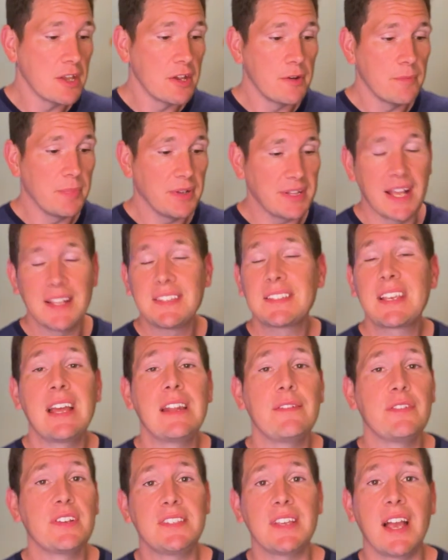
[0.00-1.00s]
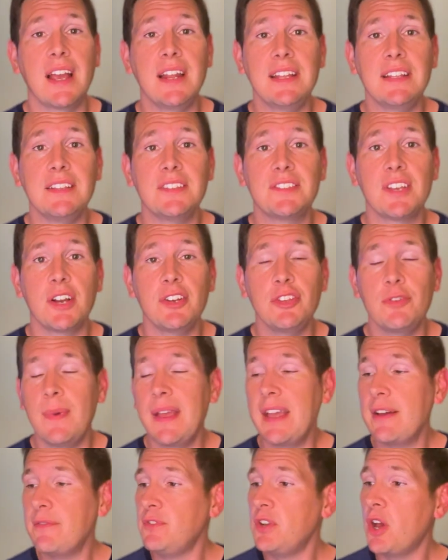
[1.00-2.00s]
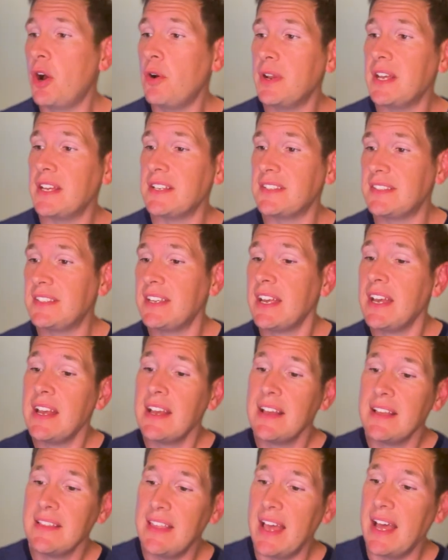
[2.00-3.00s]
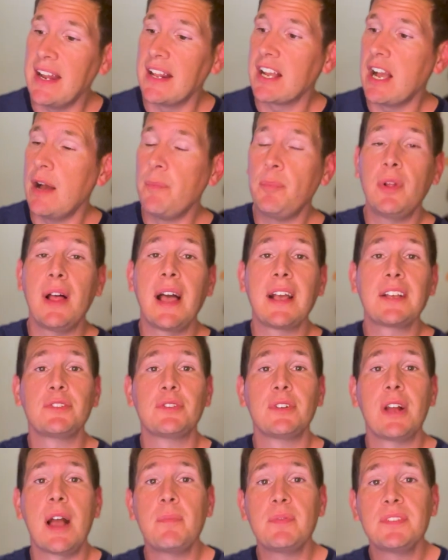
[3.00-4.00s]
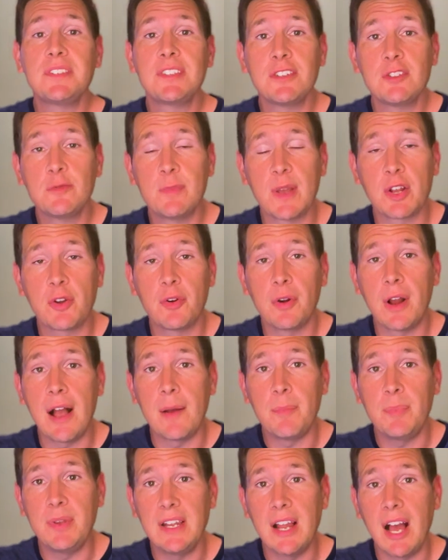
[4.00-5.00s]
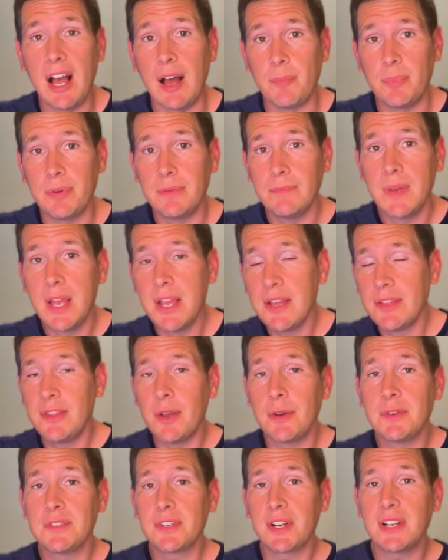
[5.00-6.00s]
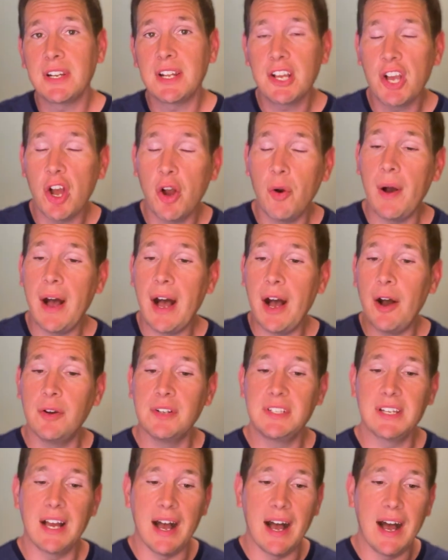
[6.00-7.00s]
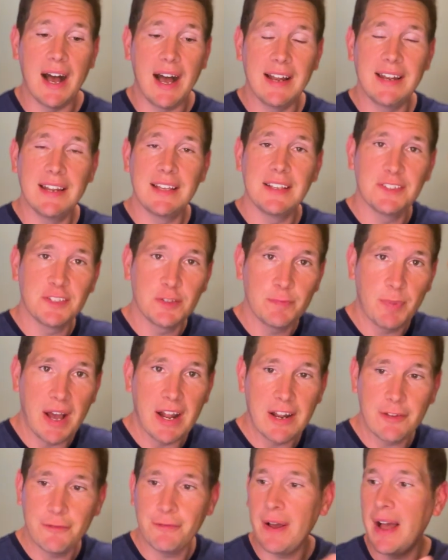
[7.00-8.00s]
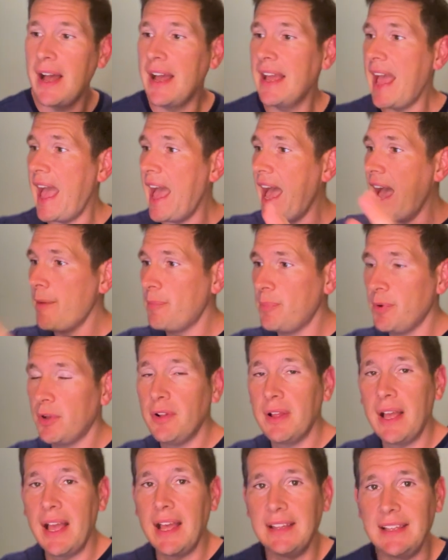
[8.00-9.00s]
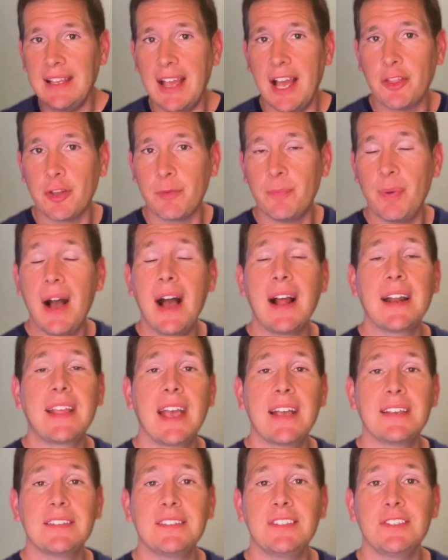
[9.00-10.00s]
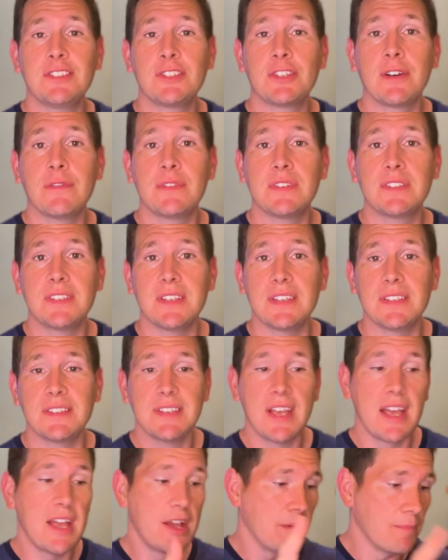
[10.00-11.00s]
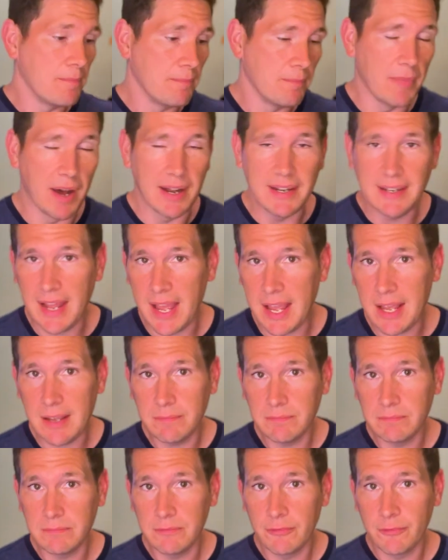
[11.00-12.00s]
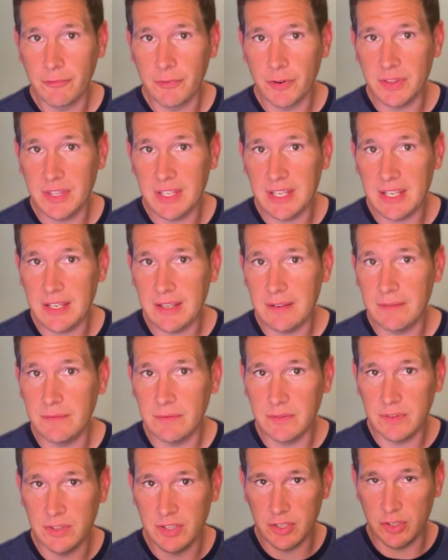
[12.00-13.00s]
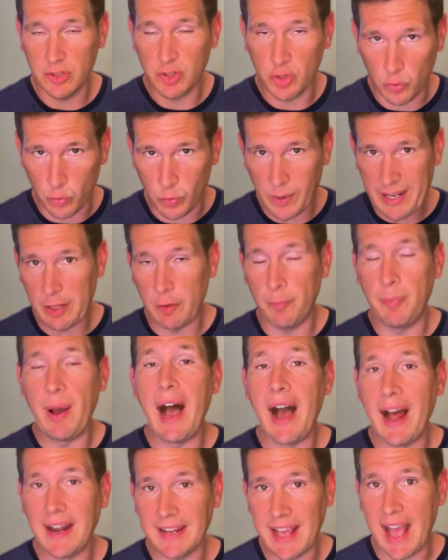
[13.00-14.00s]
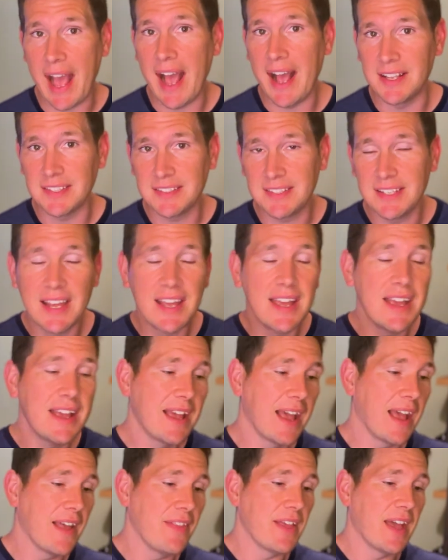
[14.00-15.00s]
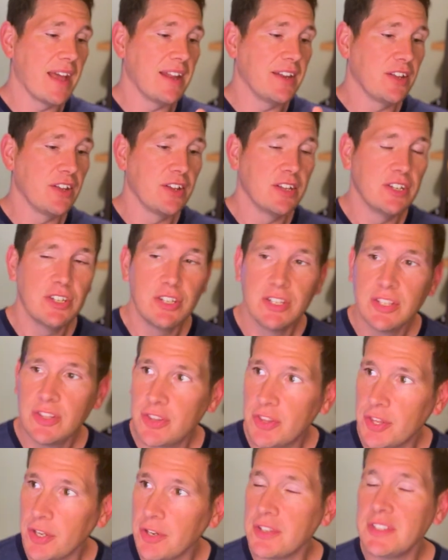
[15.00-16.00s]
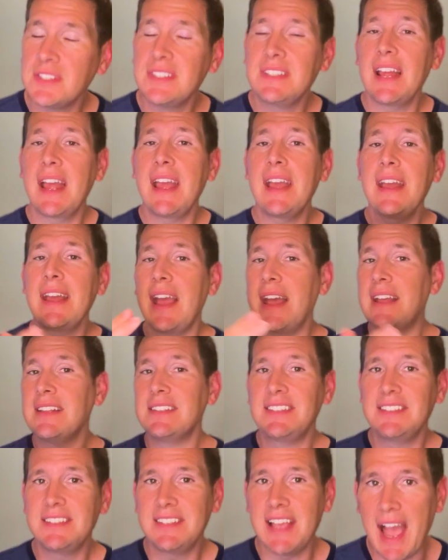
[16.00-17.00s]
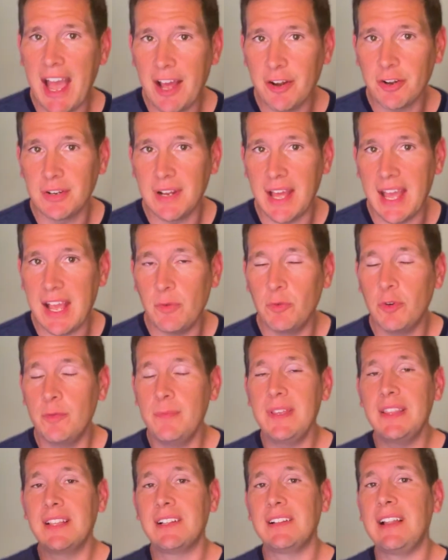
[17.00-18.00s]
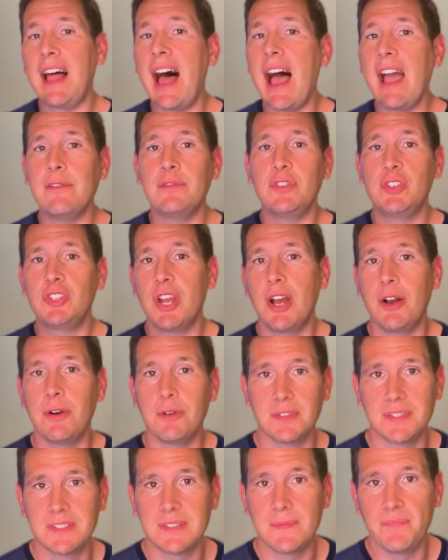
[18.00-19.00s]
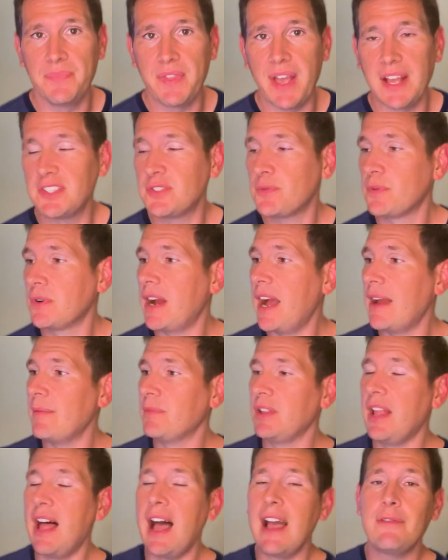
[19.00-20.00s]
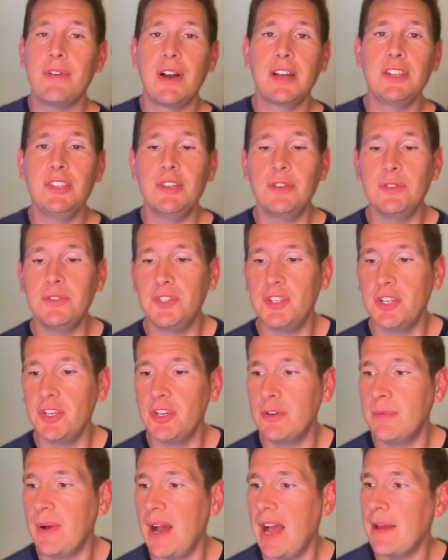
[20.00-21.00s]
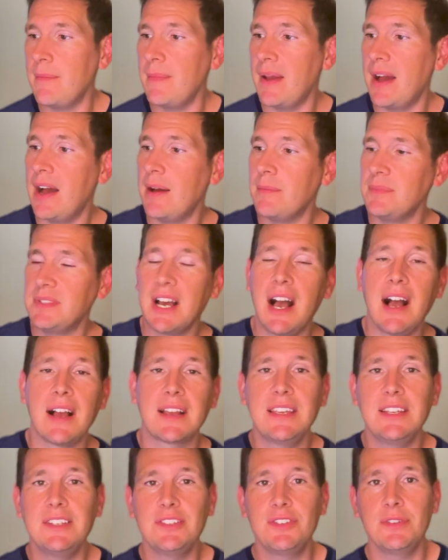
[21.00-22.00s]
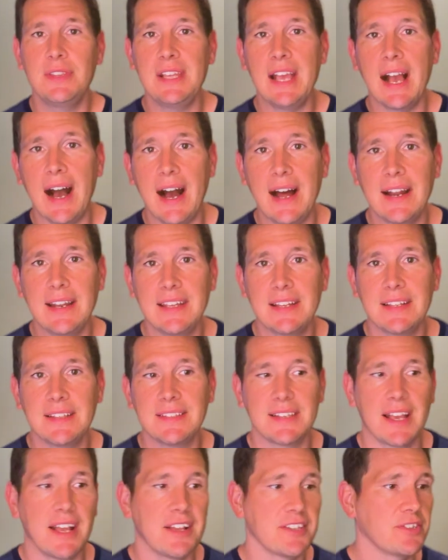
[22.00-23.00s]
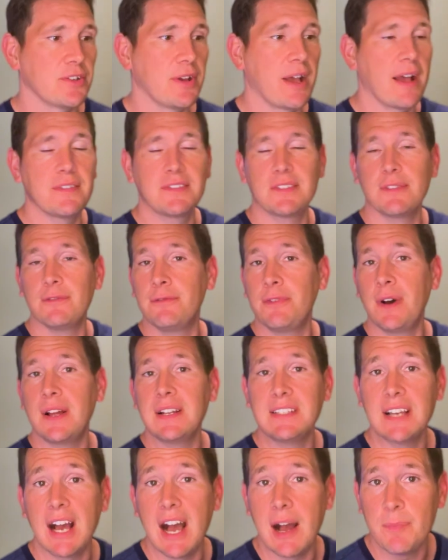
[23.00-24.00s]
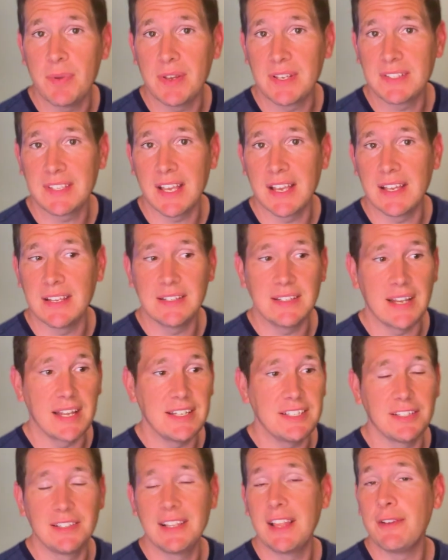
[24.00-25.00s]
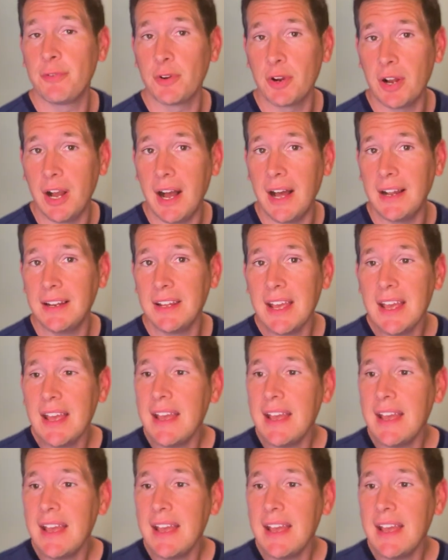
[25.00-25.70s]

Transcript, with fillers: But that's kind of exciting. So you may have noticed that a couple extra episodes have been cropping up. Those are going to go out on Spotify, Apple, and the other podcasting services Monday for the, the, the real podcast. And then Thursday and Saturday will be the live shows. That's where I'm live on YouTube. I'm, I'm talking to the audience. I also have some fun topics I, I deliver on.